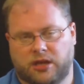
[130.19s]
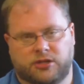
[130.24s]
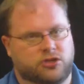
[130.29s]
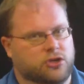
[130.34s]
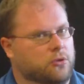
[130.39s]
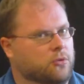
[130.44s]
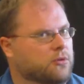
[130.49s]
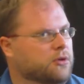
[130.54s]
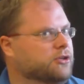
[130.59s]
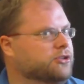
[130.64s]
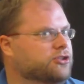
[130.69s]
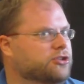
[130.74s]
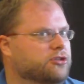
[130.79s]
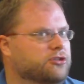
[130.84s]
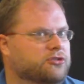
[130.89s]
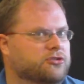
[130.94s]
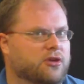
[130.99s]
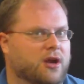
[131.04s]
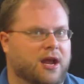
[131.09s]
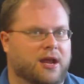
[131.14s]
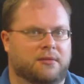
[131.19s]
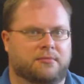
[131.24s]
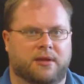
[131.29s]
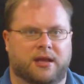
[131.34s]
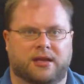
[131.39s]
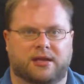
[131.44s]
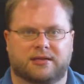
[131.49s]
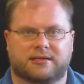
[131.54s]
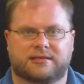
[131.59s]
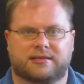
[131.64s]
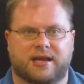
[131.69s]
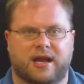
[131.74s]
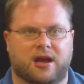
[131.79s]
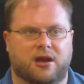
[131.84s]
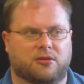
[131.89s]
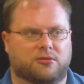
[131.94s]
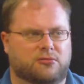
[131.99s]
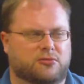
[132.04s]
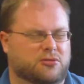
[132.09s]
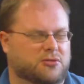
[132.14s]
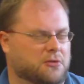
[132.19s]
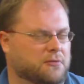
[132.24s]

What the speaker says: I don't want you to try and make a sound.